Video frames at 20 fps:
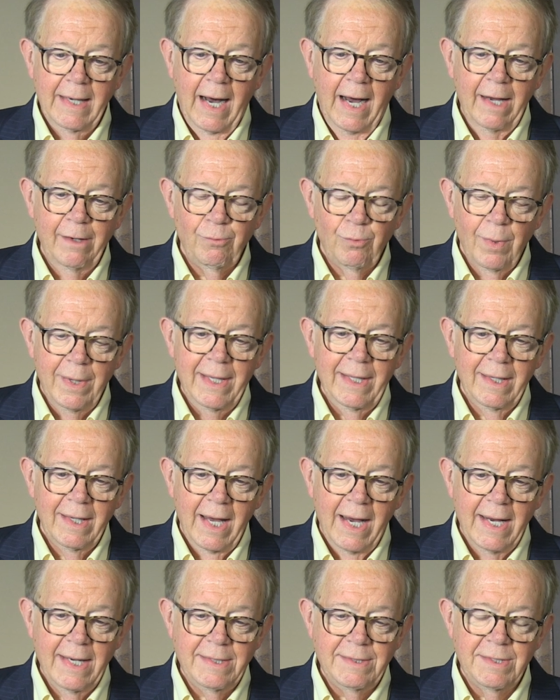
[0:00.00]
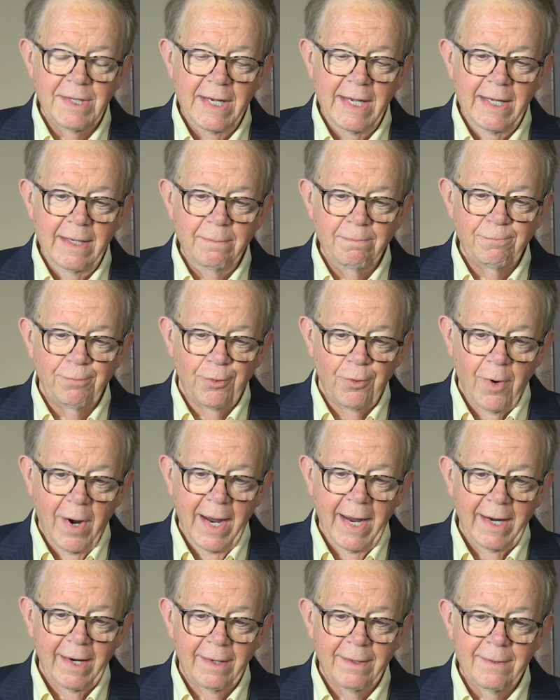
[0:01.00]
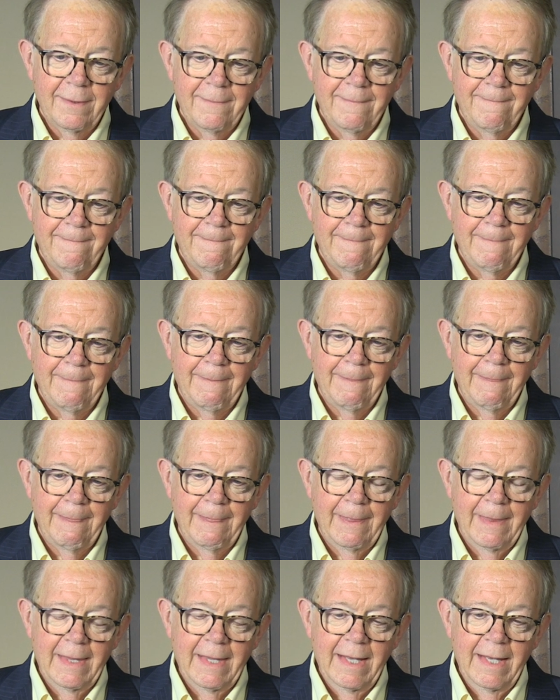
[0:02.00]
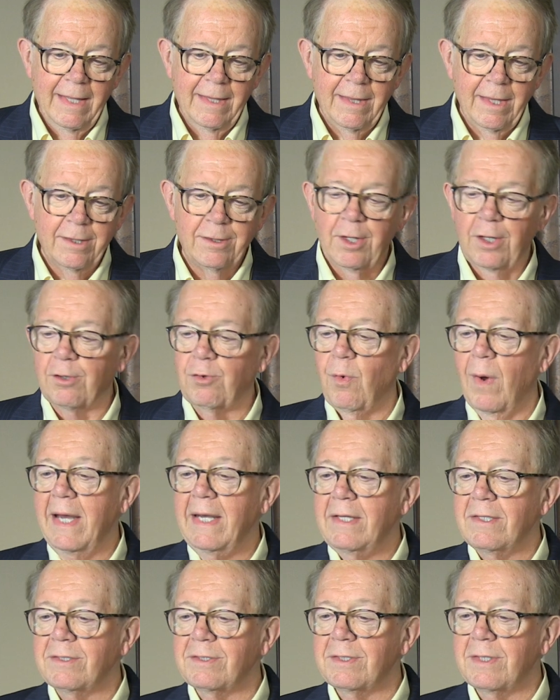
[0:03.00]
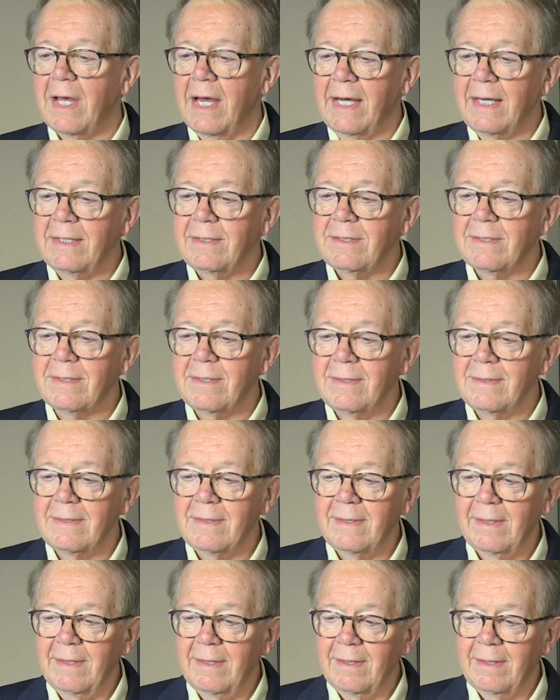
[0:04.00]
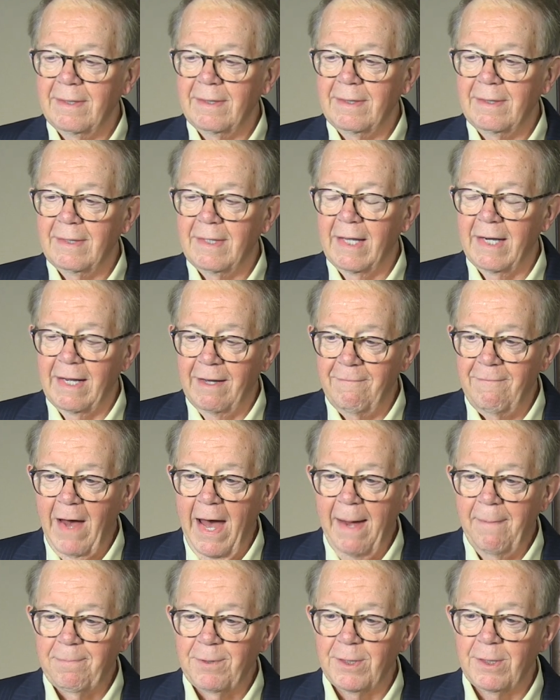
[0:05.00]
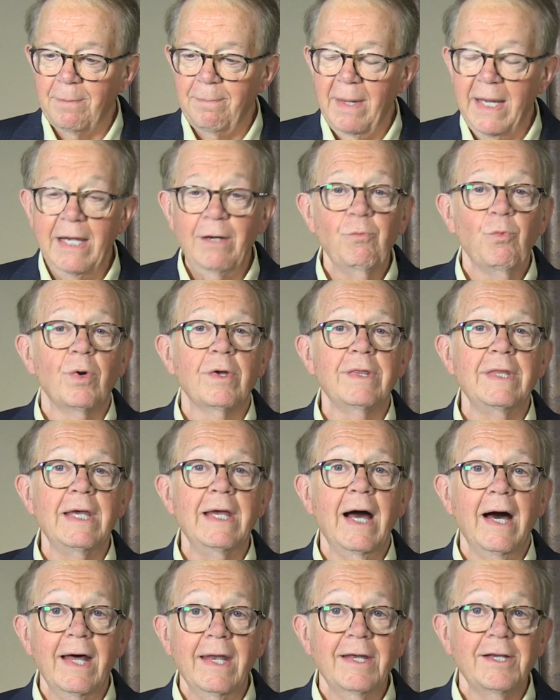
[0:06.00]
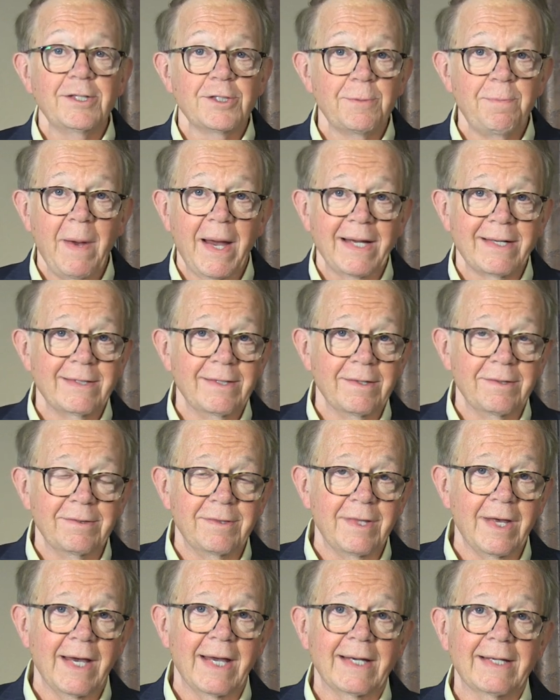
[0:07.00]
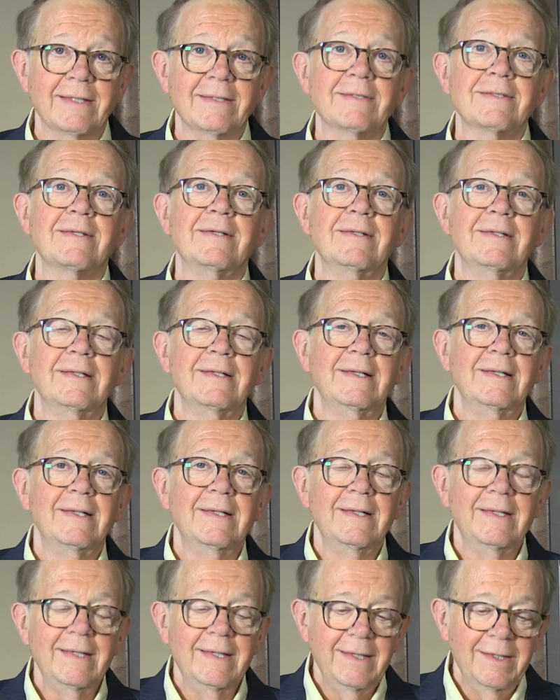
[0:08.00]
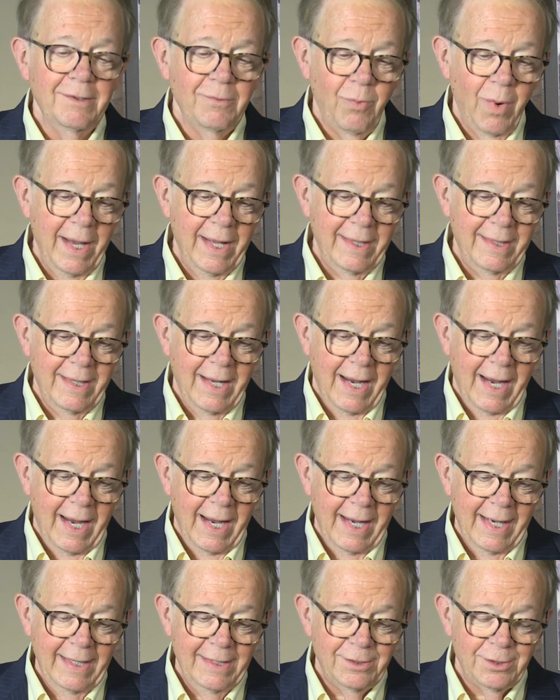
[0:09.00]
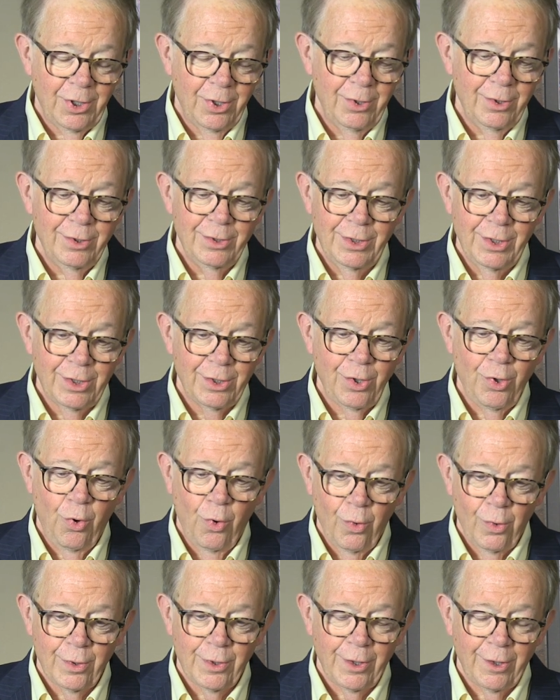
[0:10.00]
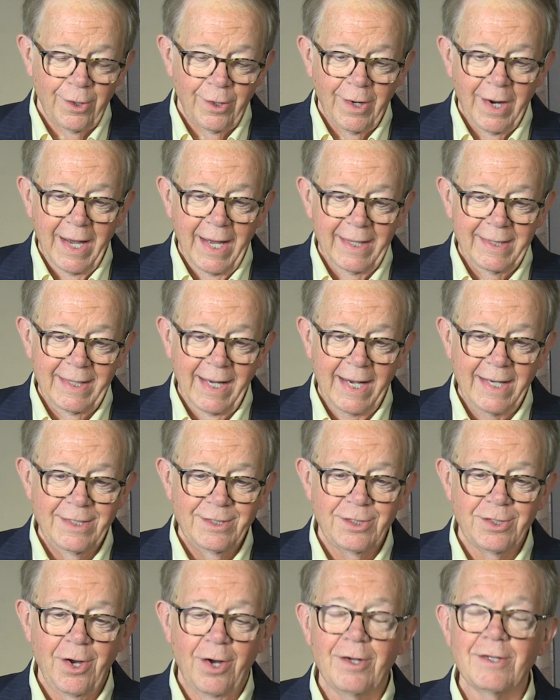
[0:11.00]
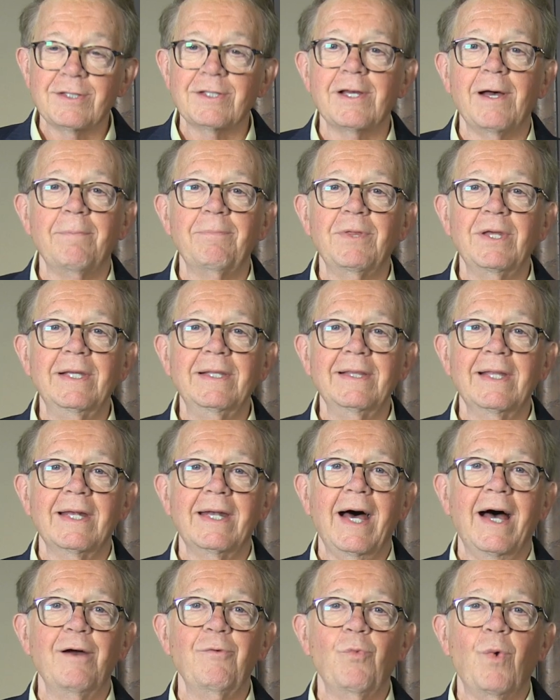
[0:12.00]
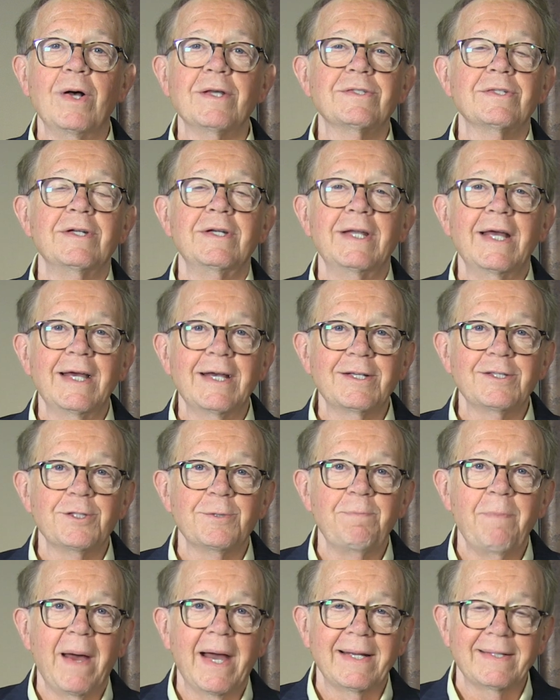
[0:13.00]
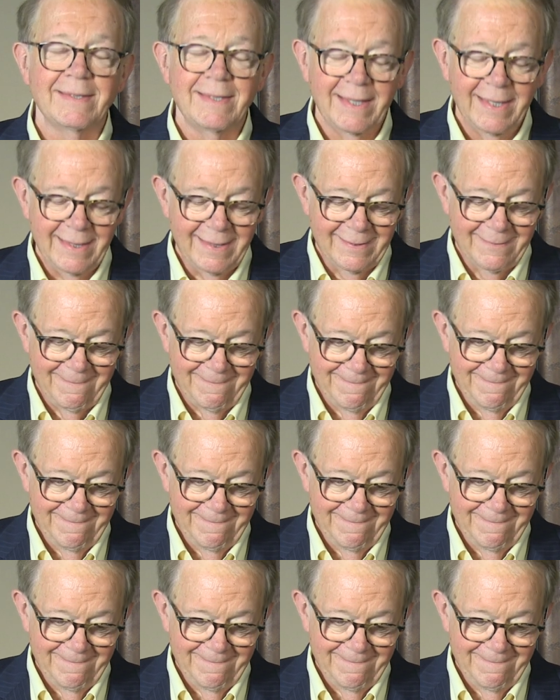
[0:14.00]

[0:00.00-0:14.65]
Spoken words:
I realize in prayer that the greatest things that have happened to me were the unexpected things. When I turned a corner and I saw something that I wasn't expecting.